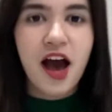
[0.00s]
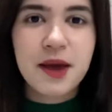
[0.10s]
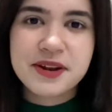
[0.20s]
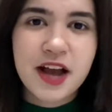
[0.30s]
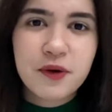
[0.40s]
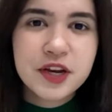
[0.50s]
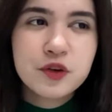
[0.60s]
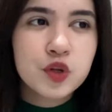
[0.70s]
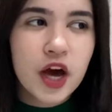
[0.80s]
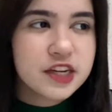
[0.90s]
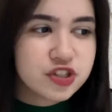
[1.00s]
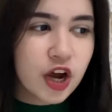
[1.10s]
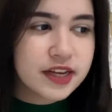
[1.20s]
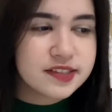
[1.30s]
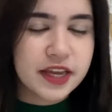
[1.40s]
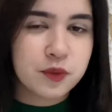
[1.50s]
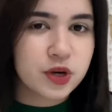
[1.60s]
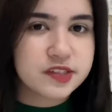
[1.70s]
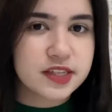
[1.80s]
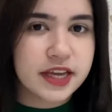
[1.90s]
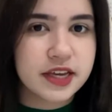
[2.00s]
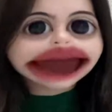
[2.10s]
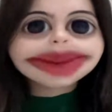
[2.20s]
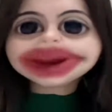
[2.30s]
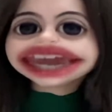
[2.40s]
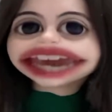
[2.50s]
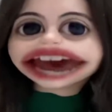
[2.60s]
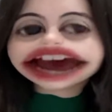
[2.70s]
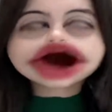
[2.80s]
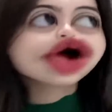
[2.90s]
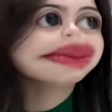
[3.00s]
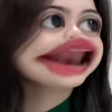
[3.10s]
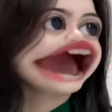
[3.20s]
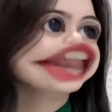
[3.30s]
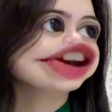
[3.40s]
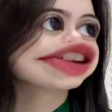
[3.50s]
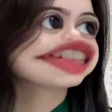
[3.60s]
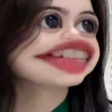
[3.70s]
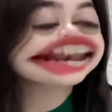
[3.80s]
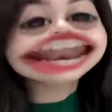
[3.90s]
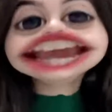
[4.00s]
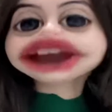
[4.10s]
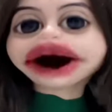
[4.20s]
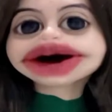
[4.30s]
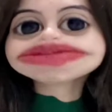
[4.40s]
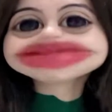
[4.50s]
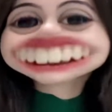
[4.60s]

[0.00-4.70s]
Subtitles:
I mean, how can you not enjoy saying words like niña, cumpleaños, niño?